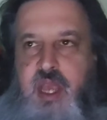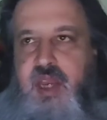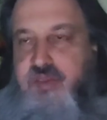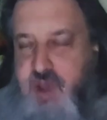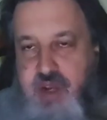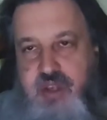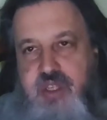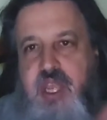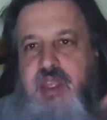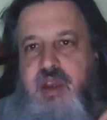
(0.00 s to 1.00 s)
And if you
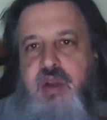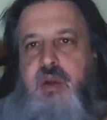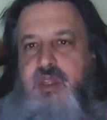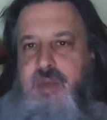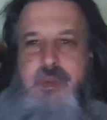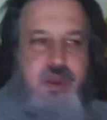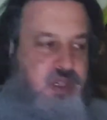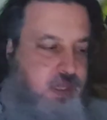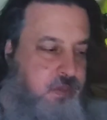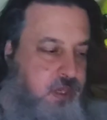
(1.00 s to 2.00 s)
understand the occurrence, maybe
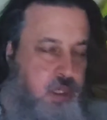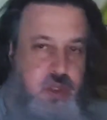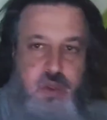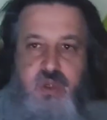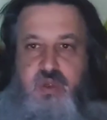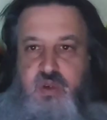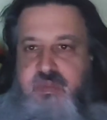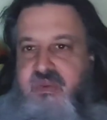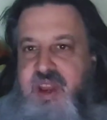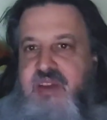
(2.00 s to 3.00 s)
there's something you can do to sort
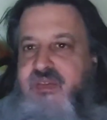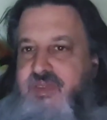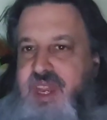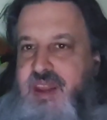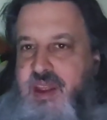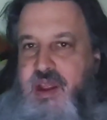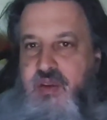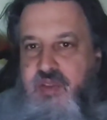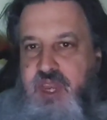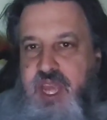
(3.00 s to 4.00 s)
of prevent it for
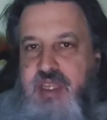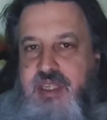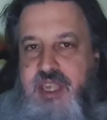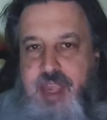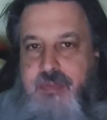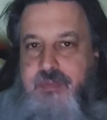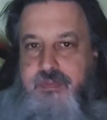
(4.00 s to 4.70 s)
the next time.